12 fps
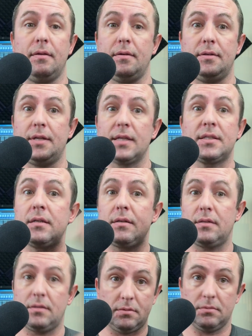doesn't
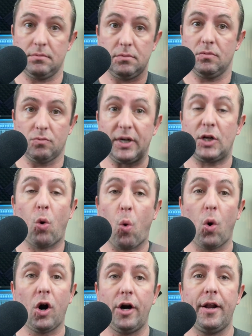
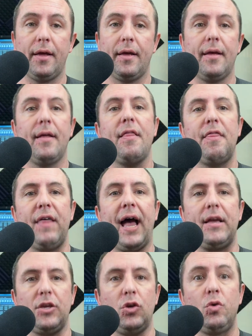record
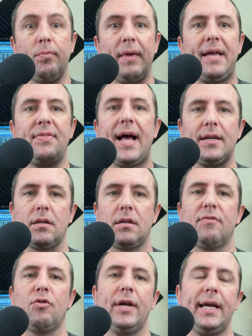that you made that
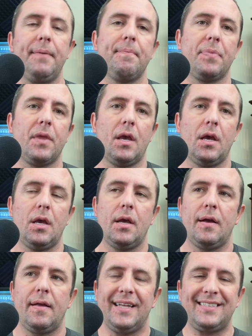delivery,
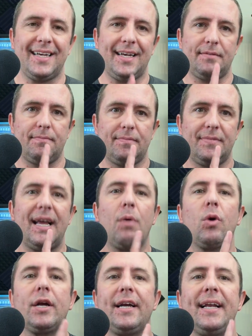it's a
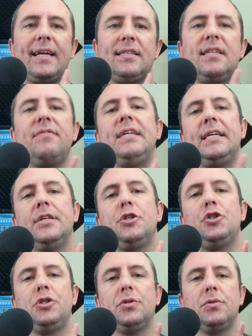network connectivity
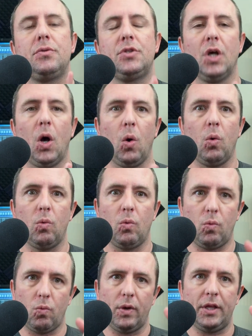issue. So
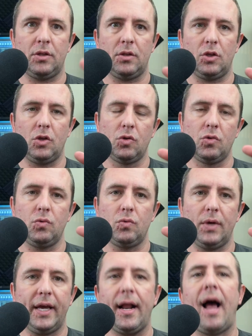when you
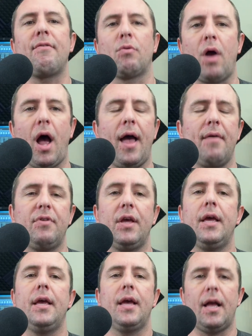hit I've arrived
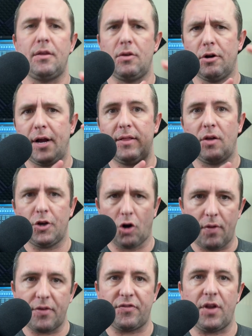and you're
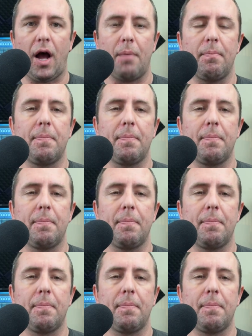on the stop